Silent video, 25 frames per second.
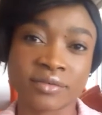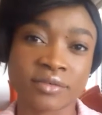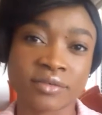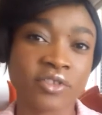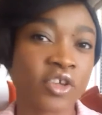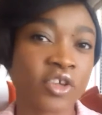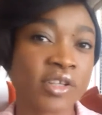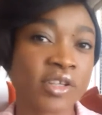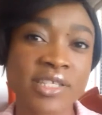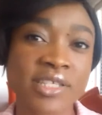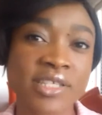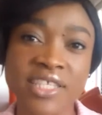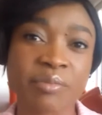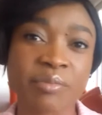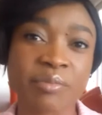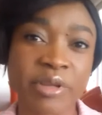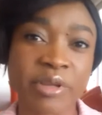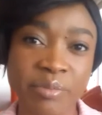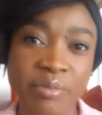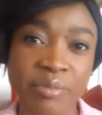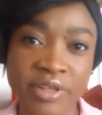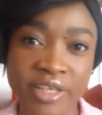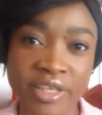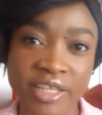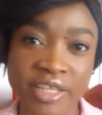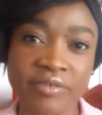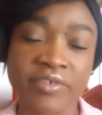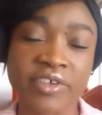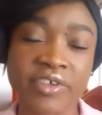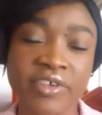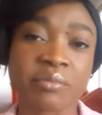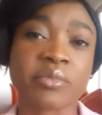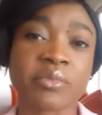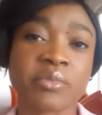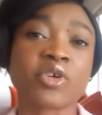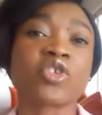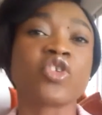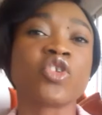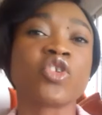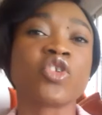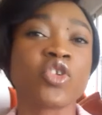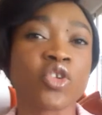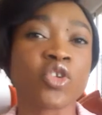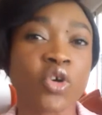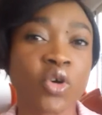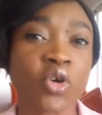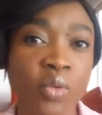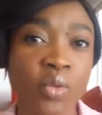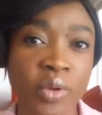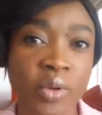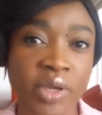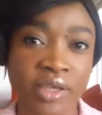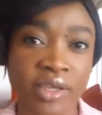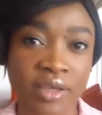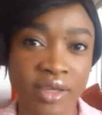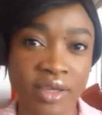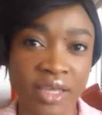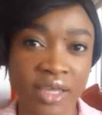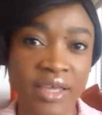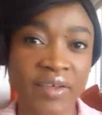not simply believing, but knowing